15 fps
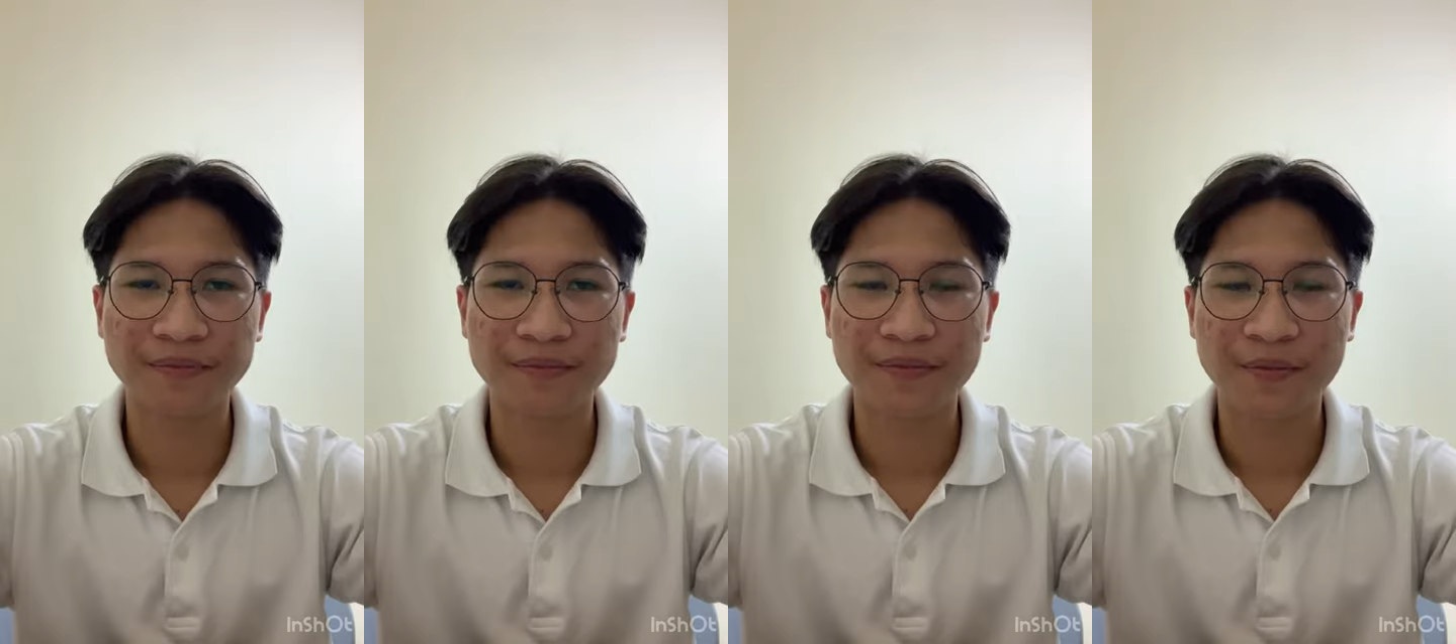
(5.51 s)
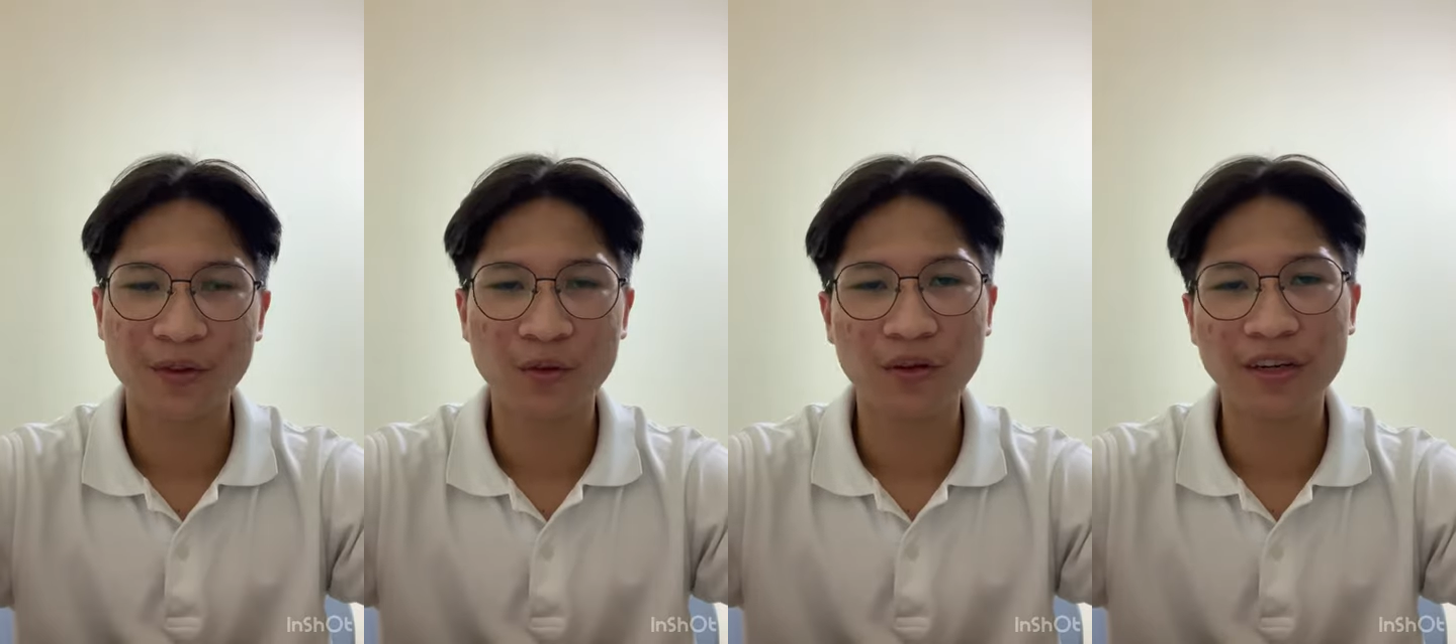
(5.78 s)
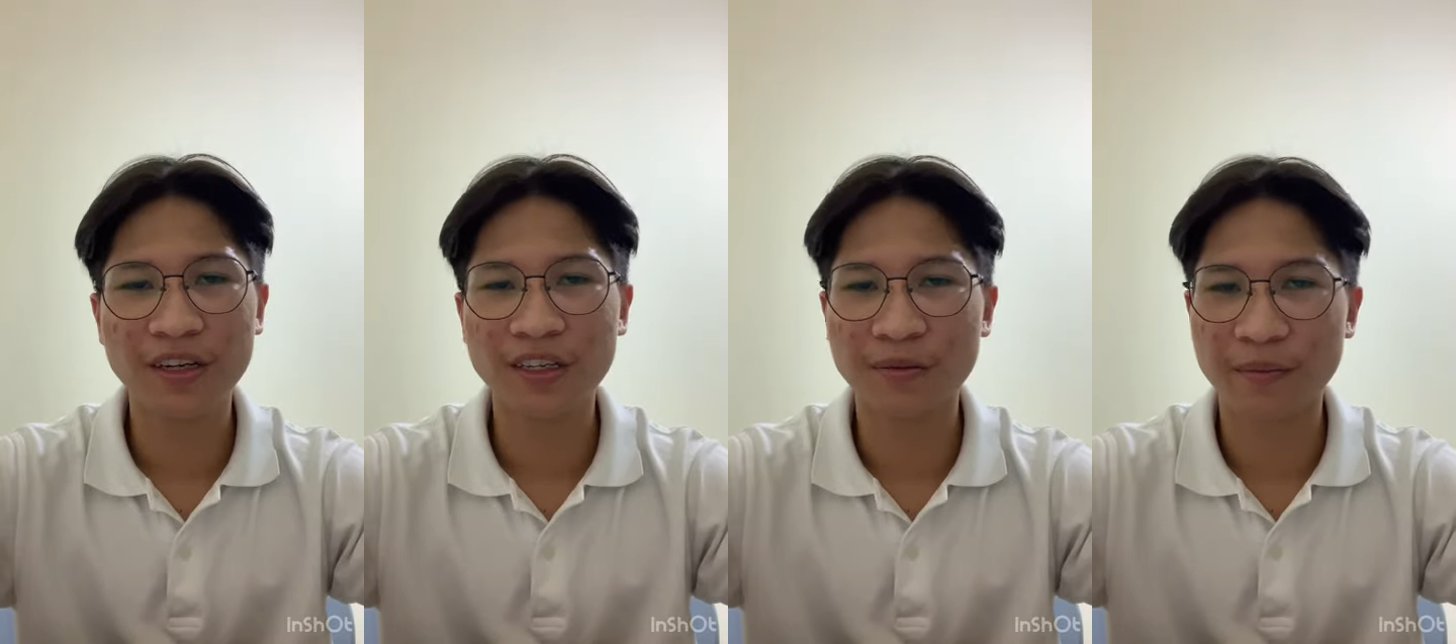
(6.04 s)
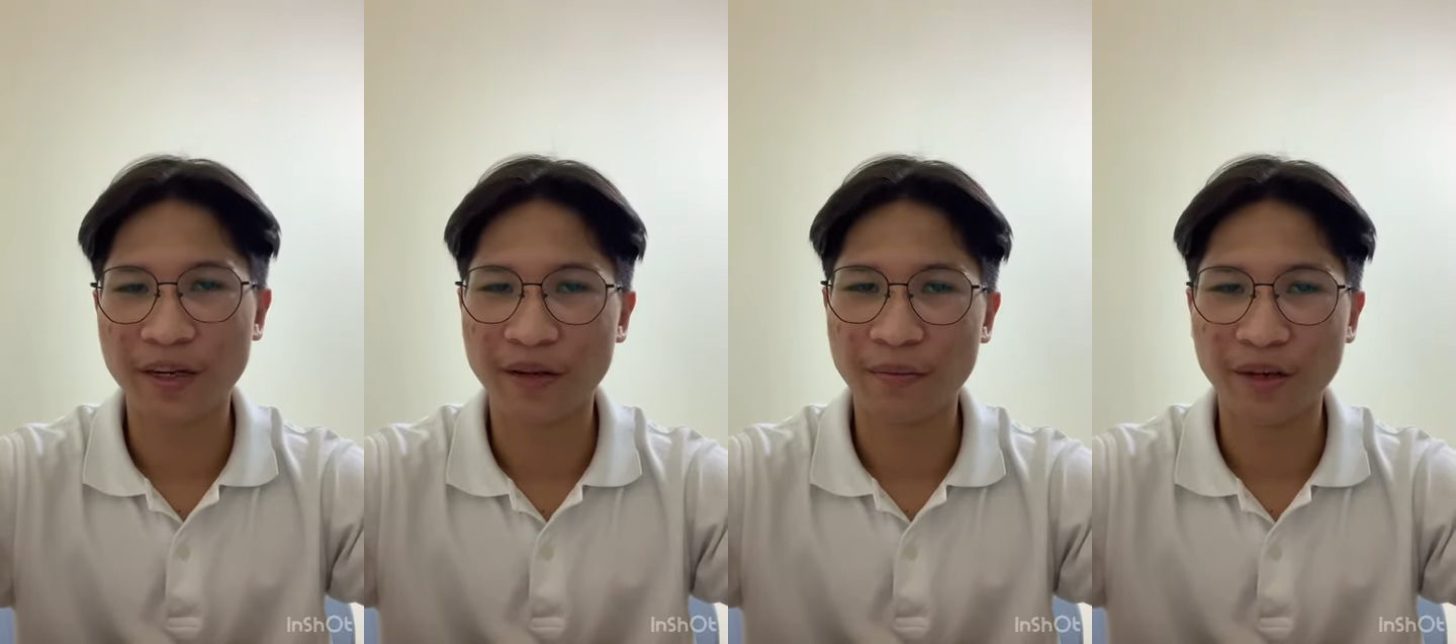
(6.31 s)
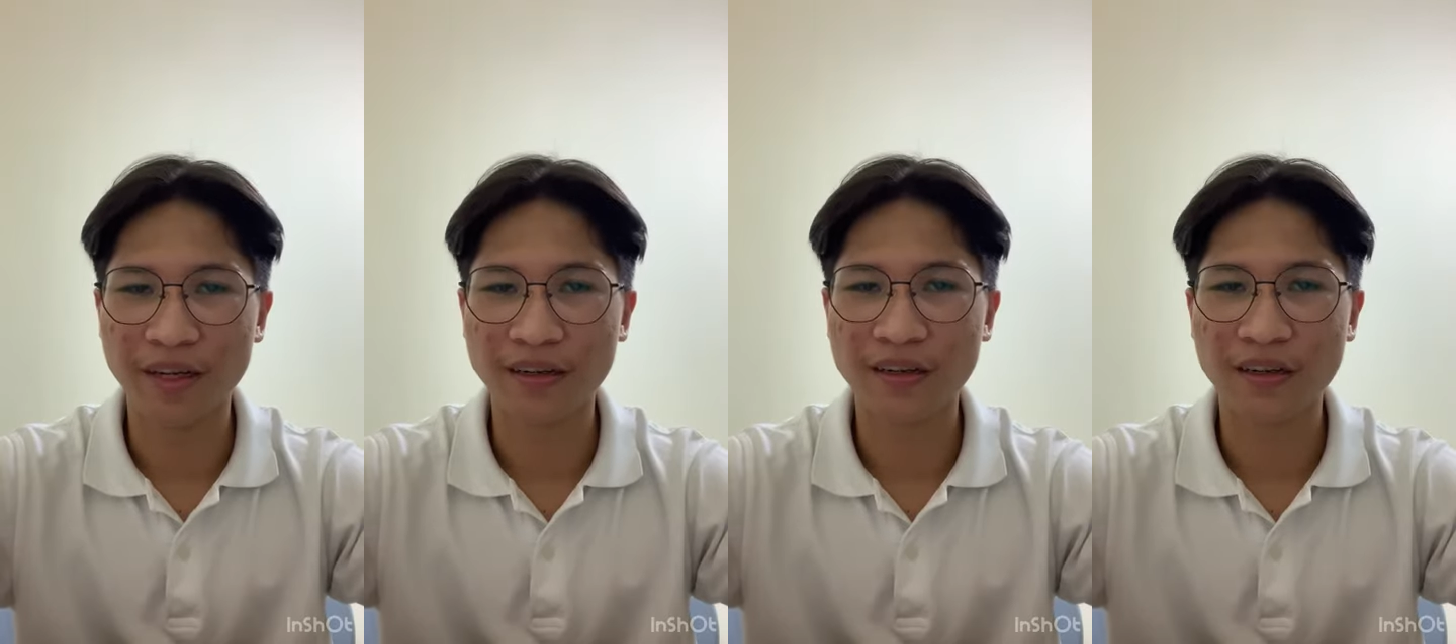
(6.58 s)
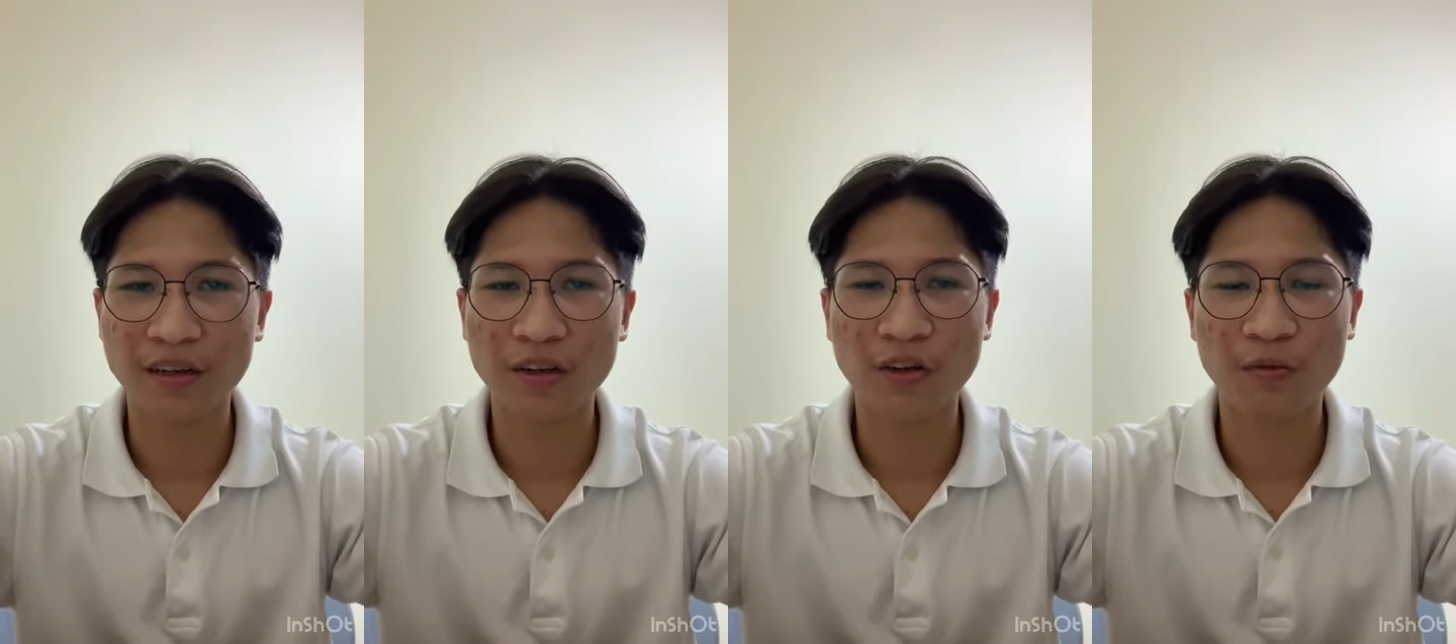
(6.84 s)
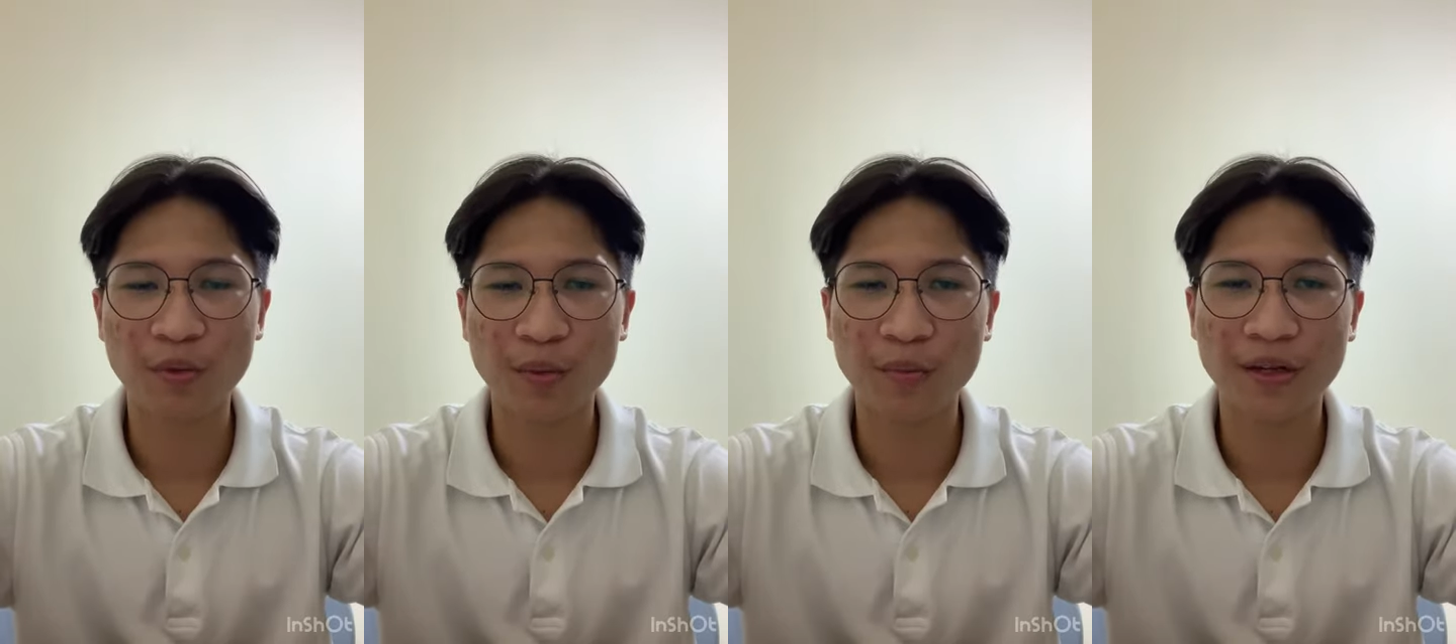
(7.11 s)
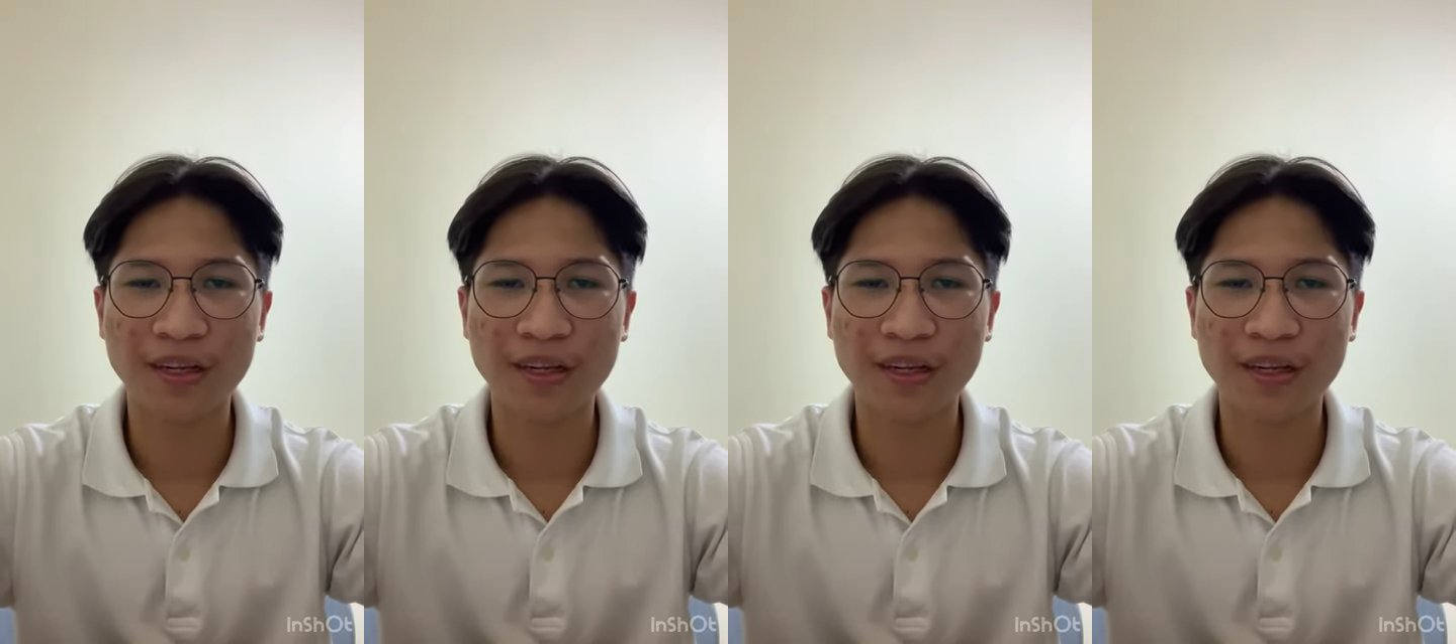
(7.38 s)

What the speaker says: During this pandemic, a lot of people have